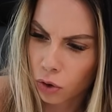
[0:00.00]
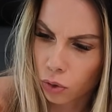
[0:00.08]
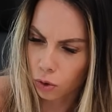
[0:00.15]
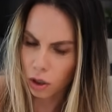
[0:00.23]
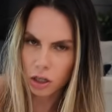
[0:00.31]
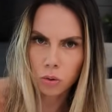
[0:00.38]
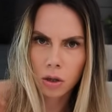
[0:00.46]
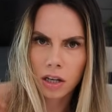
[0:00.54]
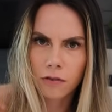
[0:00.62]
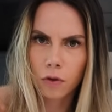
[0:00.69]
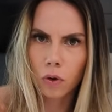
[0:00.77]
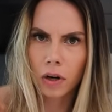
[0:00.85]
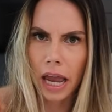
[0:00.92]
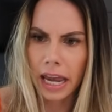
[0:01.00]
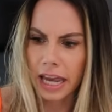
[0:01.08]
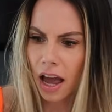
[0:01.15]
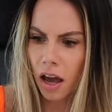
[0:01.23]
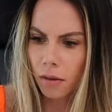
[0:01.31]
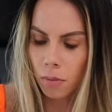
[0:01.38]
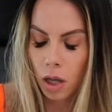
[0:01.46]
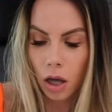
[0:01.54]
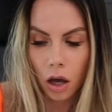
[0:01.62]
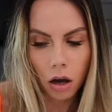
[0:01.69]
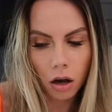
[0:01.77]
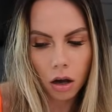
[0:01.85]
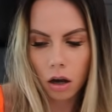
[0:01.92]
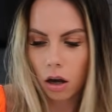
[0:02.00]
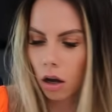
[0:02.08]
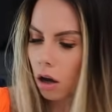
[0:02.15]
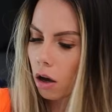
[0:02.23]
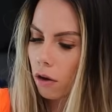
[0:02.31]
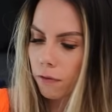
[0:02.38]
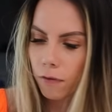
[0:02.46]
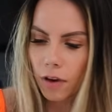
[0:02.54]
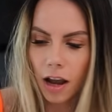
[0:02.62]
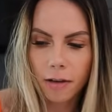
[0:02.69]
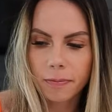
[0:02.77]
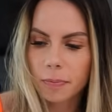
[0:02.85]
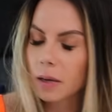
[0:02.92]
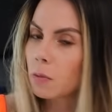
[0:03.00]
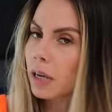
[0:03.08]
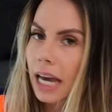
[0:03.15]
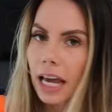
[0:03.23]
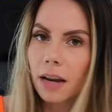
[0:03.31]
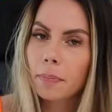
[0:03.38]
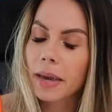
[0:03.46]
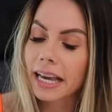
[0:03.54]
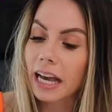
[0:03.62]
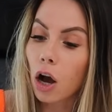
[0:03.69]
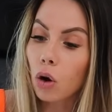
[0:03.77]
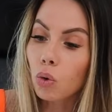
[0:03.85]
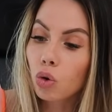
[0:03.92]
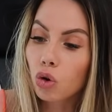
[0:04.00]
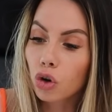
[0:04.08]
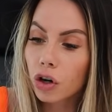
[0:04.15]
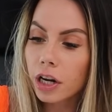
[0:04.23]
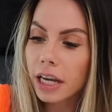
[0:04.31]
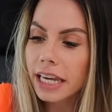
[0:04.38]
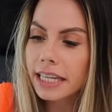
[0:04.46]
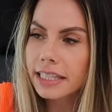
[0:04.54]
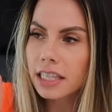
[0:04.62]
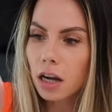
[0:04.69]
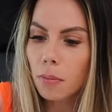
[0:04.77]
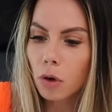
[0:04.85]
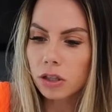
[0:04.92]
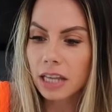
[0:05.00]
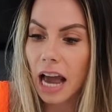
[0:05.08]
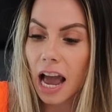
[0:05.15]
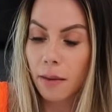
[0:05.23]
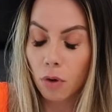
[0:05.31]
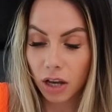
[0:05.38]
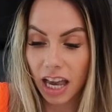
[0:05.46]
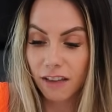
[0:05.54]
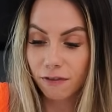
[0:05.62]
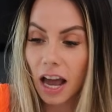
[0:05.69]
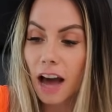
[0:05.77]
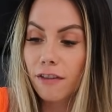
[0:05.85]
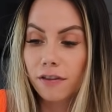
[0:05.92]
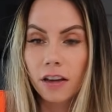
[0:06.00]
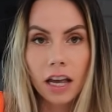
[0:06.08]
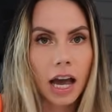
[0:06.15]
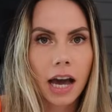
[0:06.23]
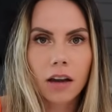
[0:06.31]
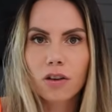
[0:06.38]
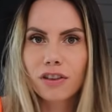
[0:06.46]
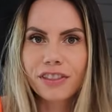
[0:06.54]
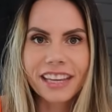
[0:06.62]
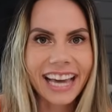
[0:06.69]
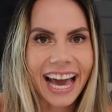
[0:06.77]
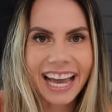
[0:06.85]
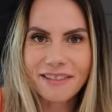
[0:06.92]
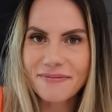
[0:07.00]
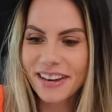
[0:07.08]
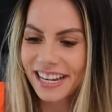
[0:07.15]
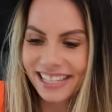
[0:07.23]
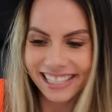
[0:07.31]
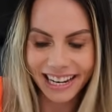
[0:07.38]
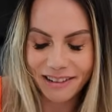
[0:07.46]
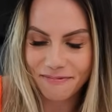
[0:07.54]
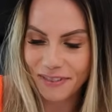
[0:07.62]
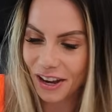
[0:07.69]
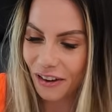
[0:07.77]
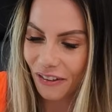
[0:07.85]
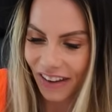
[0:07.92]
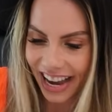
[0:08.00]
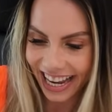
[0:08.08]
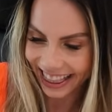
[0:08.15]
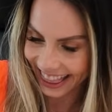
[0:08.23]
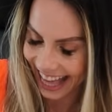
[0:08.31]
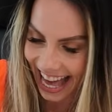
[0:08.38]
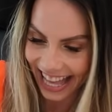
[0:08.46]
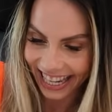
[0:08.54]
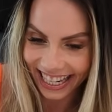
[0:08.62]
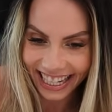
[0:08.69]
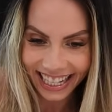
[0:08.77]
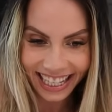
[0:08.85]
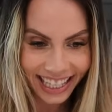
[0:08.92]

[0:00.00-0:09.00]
3:24 a.m. Oh, Fluff Bean, we gotta pick a reasonable time, okay, Fluff? I don't think anybody's gonna be awake then.